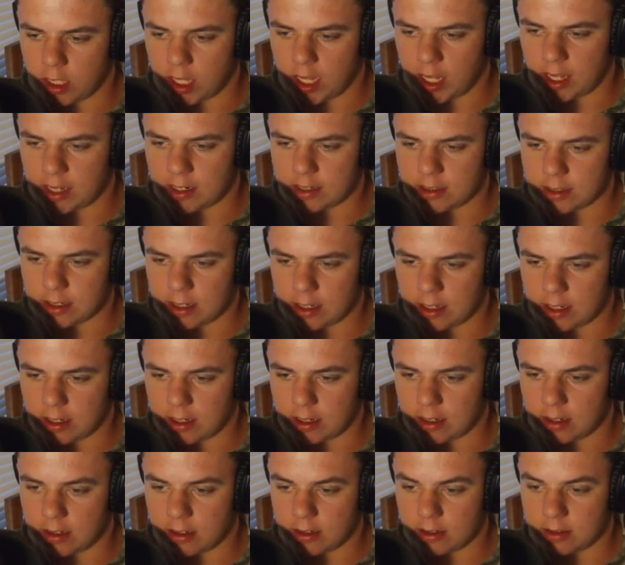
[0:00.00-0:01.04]
that
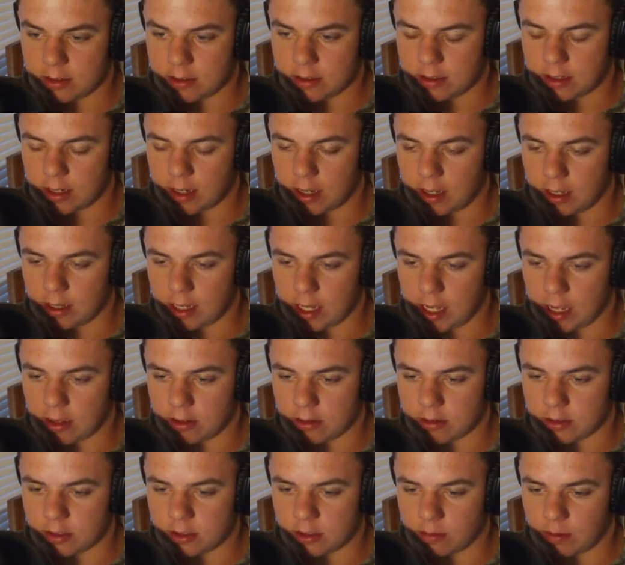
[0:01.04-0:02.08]
uh,
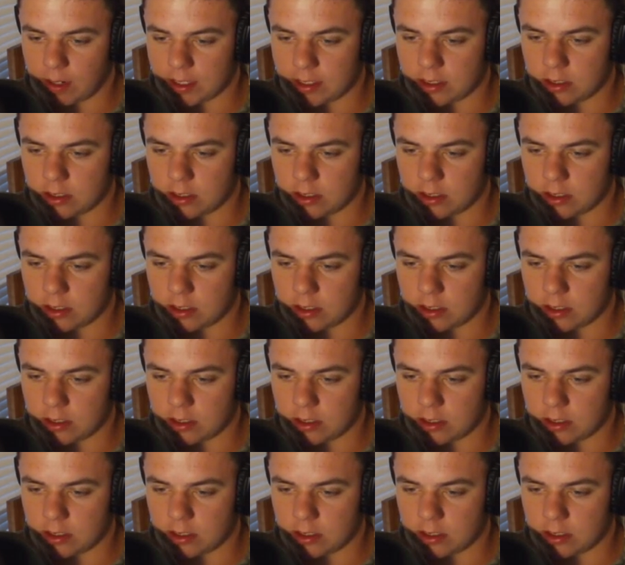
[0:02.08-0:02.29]
allows the